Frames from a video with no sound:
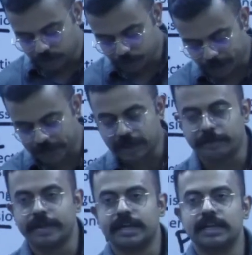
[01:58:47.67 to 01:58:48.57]
To spread
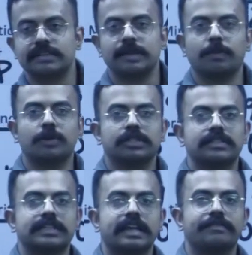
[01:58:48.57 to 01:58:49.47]
awareness about the
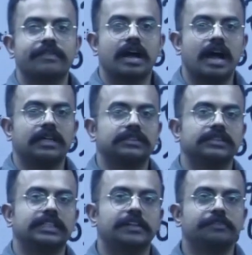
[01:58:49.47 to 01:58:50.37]
safeguards.
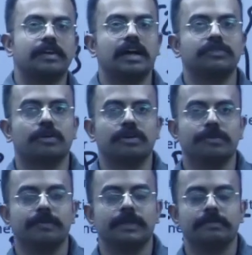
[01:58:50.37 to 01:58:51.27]
Safeguards, what do
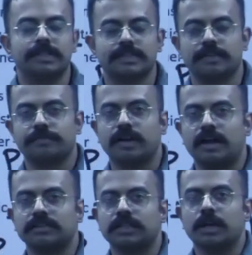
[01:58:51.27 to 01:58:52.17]
you mean by
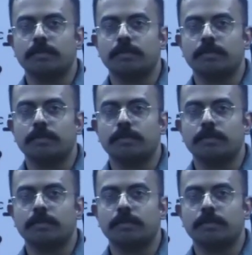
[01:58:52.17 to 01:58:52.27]
safeguards?